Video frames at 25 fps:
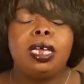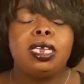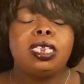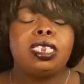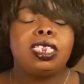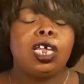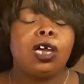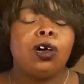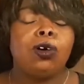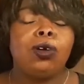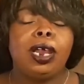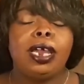
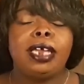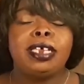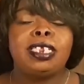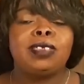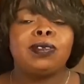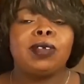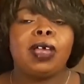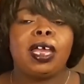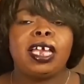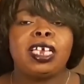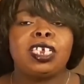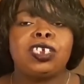So they
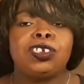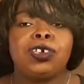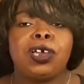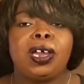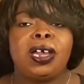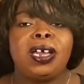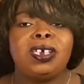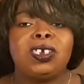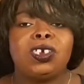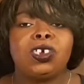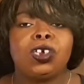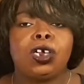
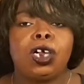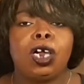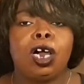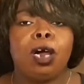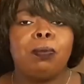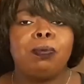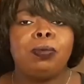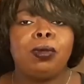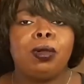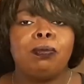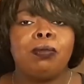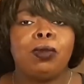exchange a
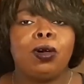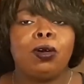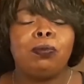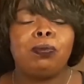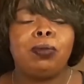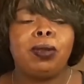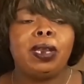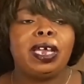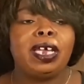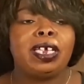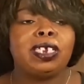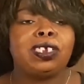couple of more
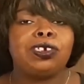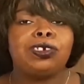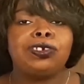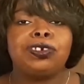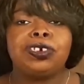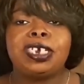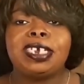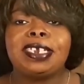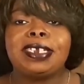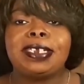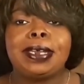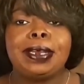
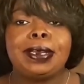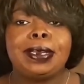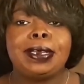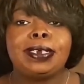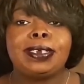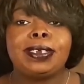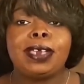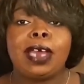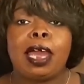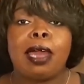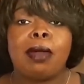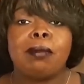pleasantries, then it's
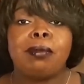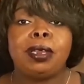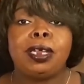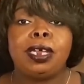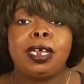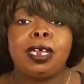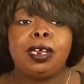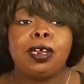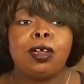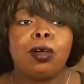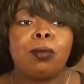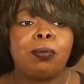time to
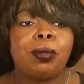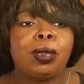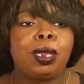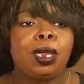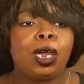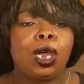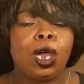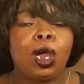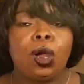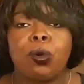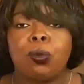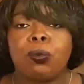get up
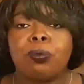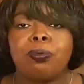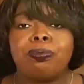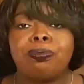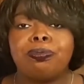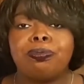and go.